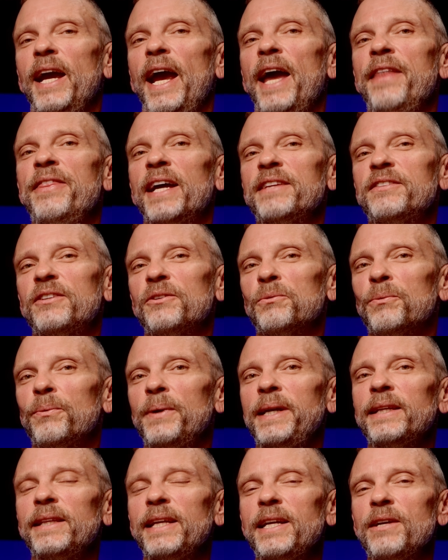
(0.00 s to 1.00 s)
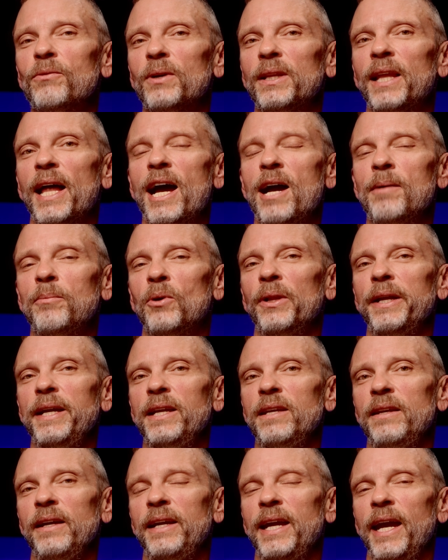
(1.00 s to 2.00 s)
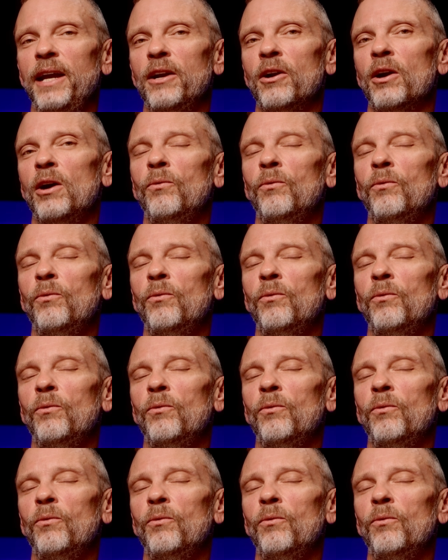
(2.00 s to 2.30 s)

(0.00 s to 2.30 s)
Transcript: And that's a really reliable indicator